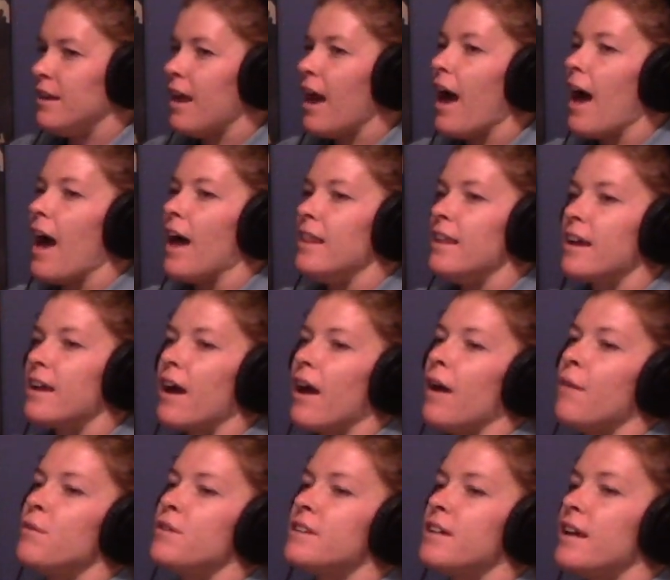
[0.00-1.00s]
Yeah, like
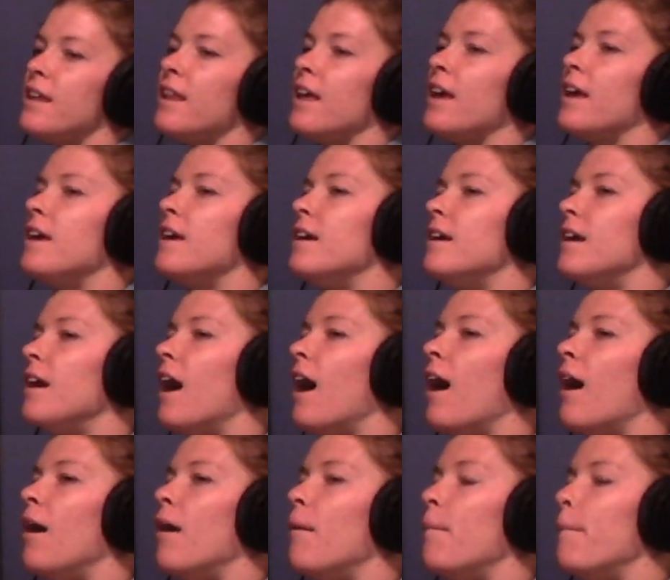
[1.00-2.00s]
I would say, like,
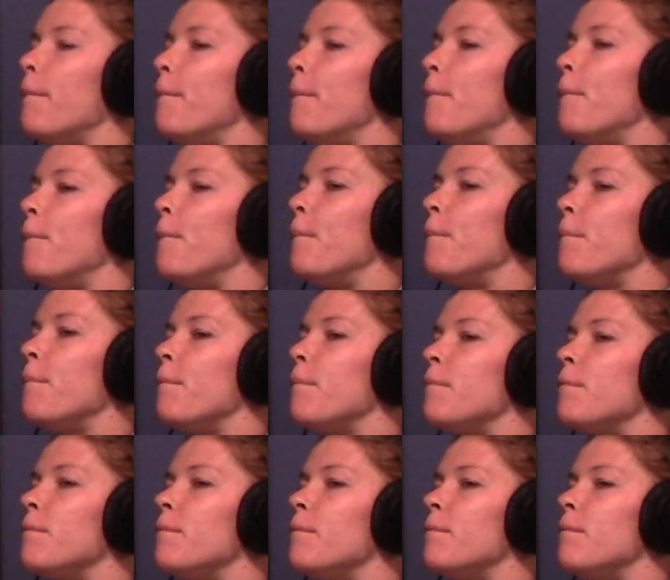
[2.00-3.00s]
I
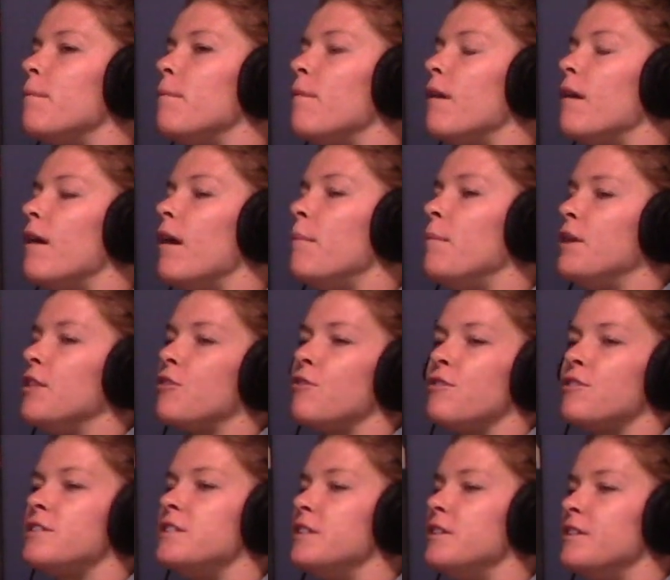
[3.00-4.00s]
mean,
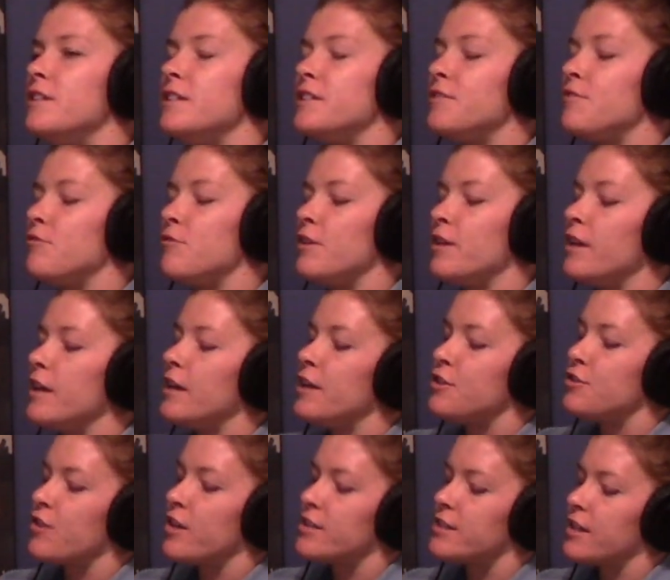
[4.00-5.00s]
through a series of really
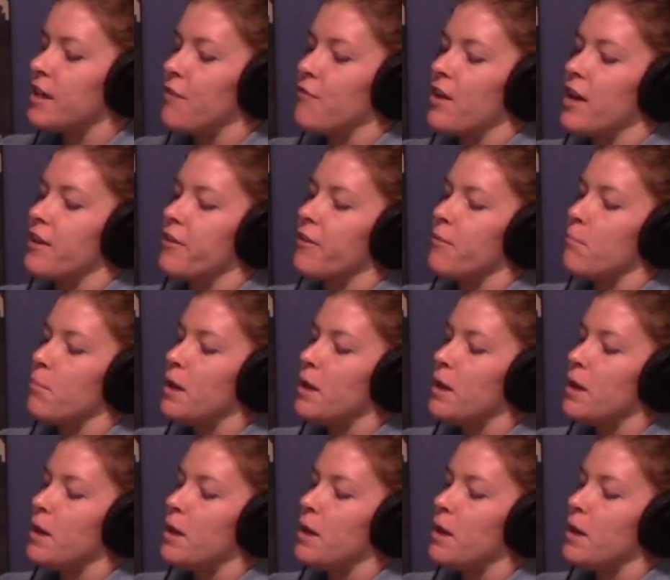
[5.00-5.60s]
interesting events and